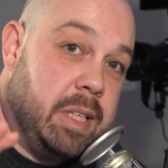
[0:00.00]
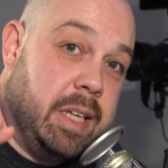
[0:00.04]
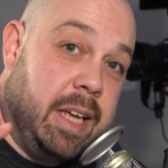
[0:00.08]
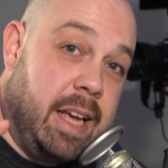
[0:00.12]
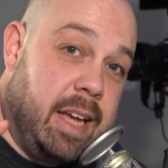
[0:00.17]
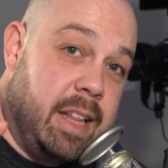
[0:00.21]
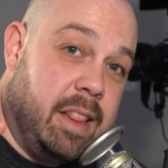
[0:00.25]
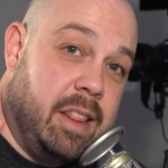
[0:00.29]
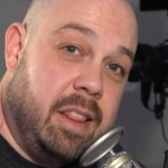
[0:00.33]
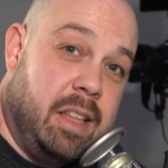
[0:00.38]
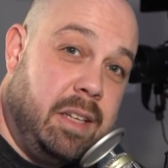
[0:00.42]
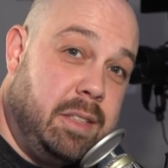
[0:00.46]
And
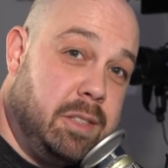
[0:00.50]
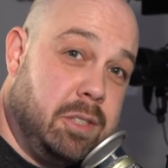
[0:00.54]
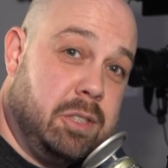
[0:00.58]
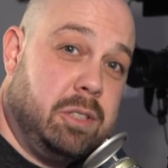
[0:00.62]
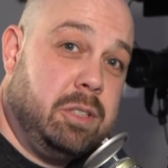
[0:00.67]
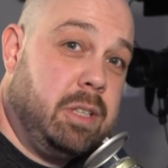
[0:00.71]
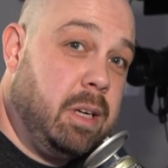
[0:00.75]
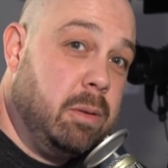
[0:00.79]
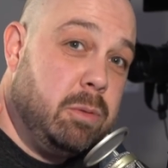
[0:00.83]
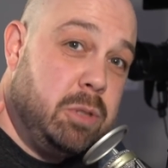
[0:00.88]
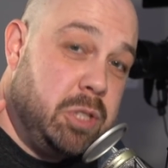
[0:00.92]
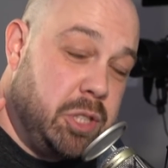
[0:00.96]
again, these
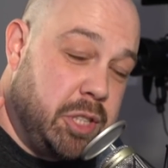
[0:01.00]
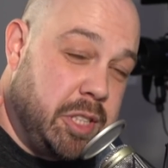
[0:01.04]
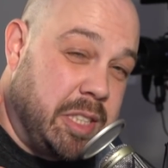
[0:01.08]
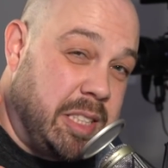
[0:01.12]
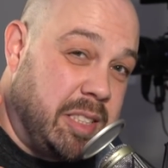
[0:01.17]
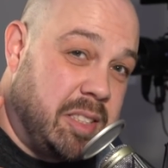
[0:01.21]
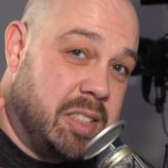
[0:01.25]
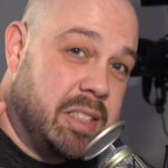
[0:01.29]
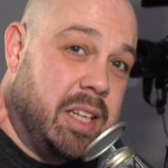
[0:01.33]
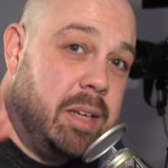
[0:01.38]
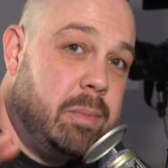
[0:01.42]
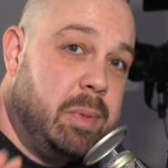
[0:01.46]
are, I was
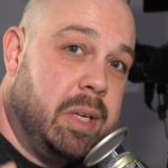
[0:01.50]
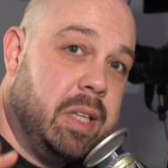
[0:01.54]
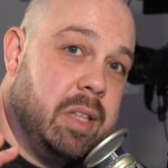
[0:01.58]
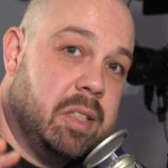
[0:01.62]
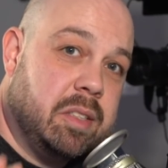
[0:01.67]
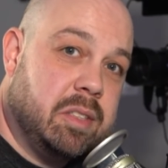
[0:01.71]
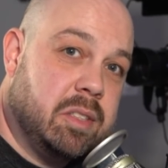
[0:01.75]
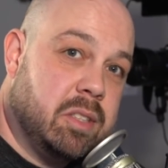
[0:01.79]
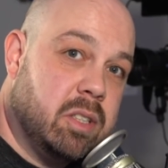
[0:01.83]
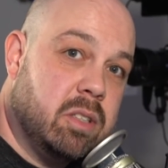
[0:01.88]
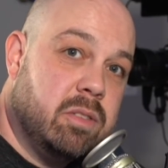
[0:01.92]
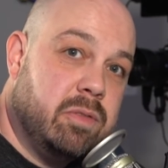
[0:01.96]
just skimming
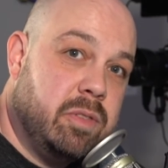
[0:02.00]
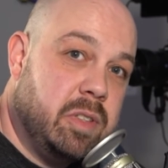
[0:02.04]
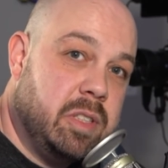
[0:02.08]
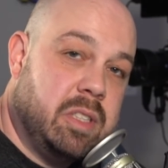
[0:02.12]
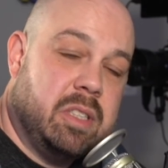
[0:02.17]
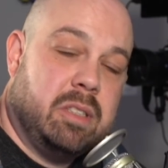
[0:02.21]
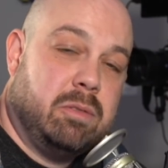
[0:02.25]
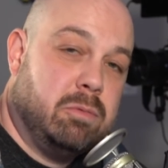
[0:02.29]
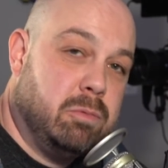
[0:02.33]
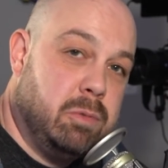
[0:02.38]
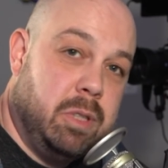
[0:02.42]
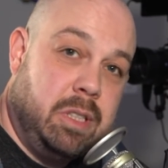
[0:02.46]
the
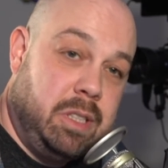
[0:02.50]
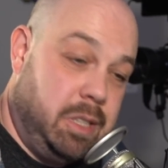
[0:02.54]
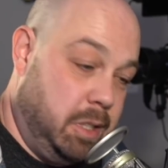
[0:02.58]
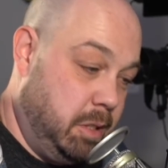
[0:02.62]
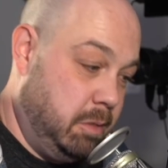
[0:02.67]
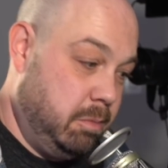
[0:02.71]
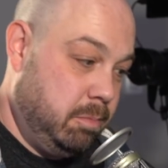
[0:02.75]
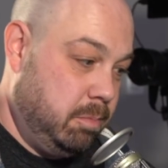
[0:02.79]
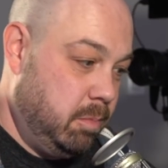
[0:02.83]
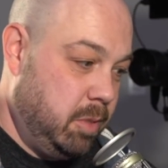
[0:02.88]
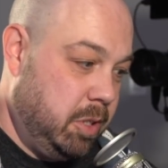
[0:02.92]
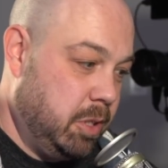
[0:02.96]
surface and
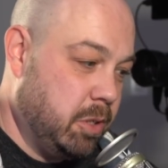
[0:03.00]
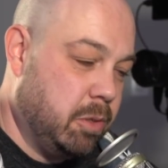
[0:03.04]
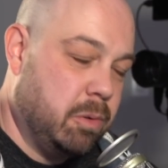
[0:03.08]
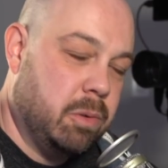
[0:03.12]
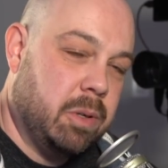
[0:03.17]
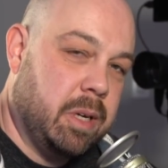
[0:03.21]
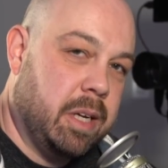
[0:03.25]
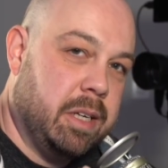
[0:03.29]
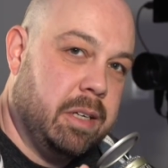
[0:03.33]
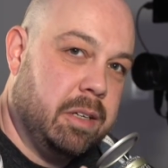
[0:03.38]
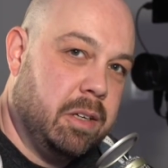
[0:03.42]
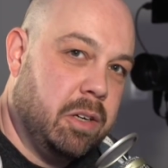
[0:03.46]
really, you know,
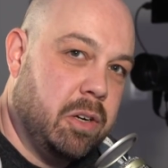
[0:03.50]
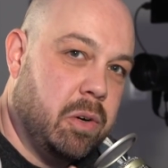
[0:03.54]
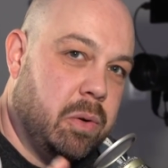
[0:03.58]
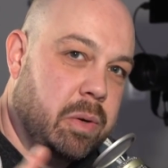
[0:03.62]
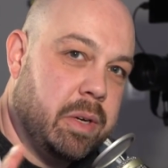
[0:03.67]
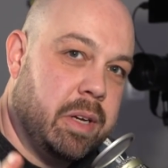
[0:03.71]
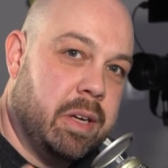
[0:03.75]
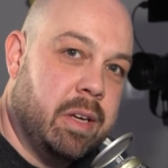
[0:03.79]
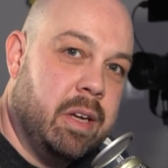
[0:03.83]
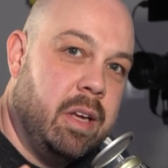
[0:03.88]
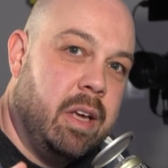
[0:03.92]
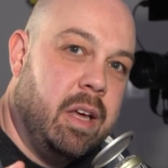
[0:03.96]
kind of
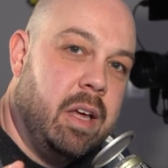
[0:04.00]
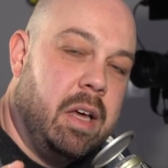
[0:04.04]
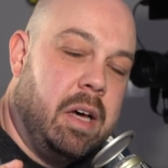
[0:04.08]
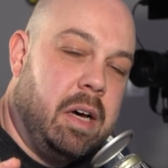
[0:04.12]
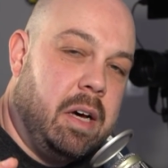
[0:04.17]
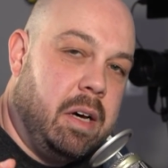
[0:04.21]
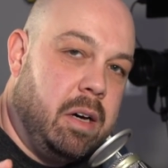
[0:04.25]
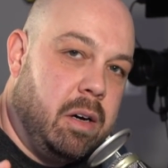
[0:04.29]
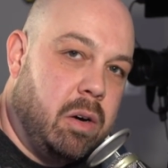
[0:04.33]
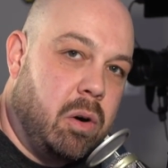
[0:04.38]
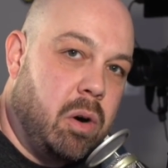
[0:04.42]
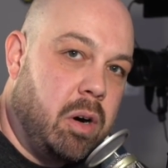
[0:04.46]
going
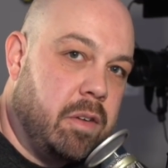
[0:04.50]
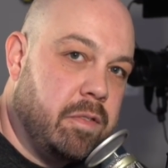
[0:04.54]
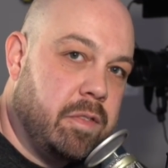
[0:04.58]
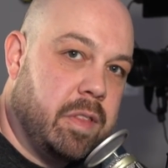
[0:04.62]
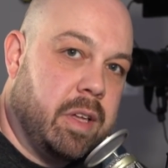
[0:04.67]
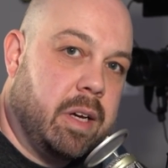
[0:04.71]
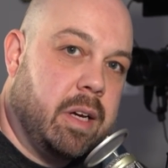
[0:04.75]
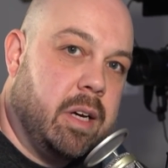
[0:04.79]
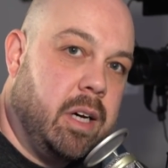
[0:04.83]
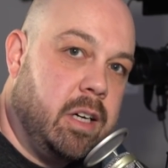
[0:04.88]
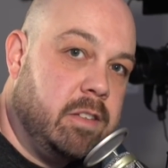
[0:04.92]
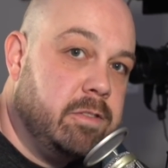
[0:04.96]
uh, off
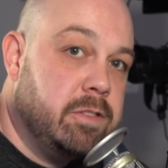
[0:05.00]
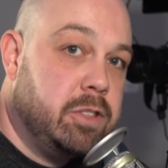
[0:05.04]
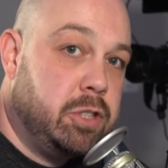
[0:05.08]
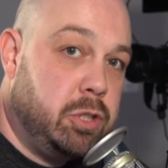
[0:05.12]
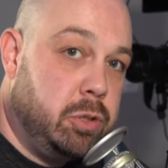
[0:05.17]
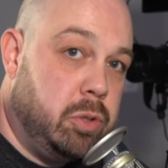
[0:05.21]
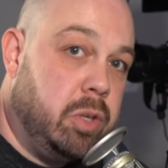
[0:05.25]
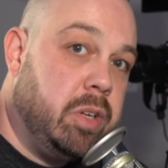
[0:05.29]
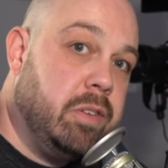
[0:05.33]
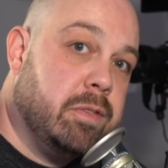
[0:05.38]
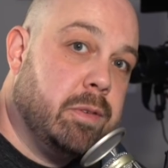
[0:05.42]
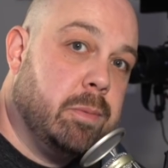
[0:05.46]
the cuff,
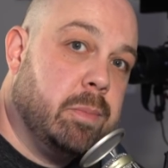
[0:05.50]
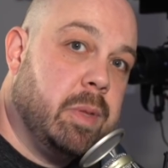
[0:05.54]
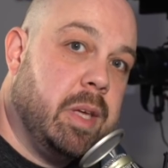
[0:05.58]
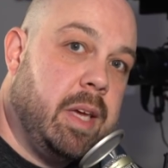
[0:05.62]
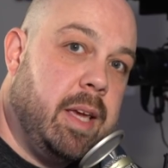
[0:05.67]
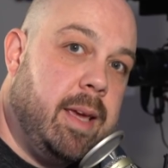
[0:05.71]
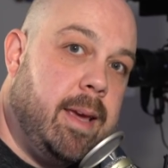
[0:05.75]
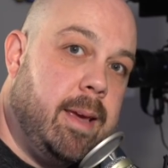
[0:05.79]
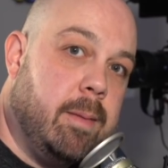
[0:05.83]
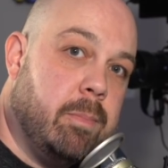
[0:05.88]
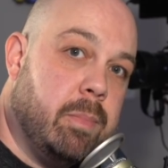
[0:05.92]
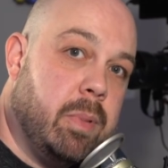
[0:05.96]
shooting from the
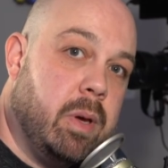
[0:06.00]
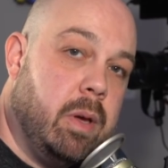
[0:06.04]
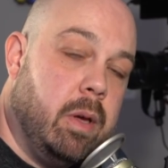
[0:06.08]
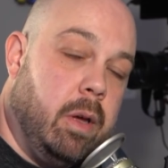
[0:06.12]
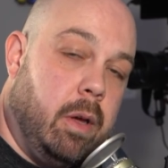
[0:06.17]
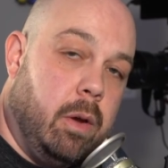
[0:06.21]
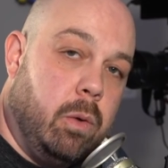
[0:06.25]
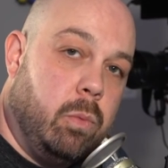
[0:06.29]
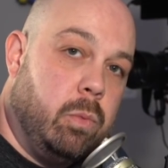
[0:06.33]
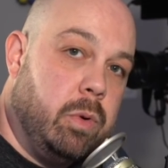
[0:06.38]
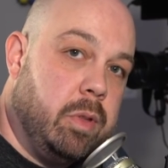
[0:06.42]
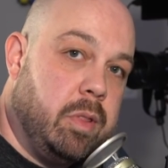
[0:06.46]
hip
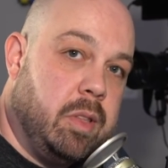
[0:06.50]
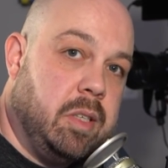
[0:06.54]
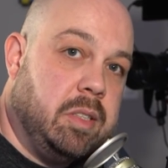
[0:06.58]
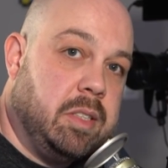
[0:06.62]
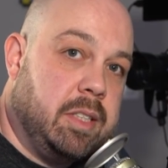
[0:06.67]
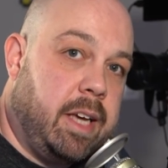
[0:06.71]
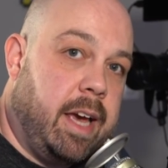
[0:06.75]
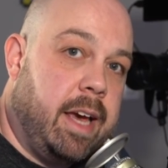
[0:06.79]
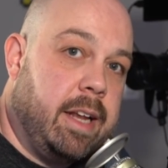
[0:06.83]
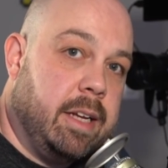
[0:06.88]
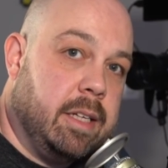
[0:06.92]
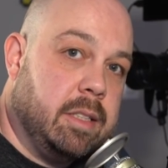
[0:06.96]
with
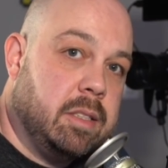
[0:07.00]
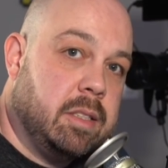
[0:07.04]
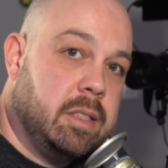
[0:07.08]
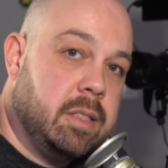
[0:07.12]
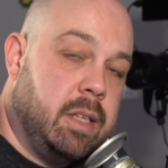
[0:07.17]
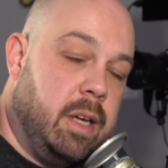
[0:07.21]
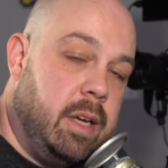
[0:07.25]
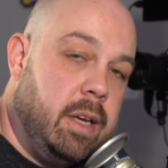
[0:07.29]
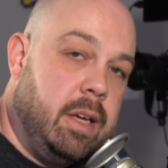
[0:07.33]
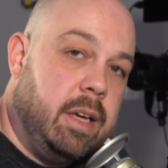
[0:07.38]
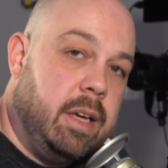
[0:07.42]
these edits.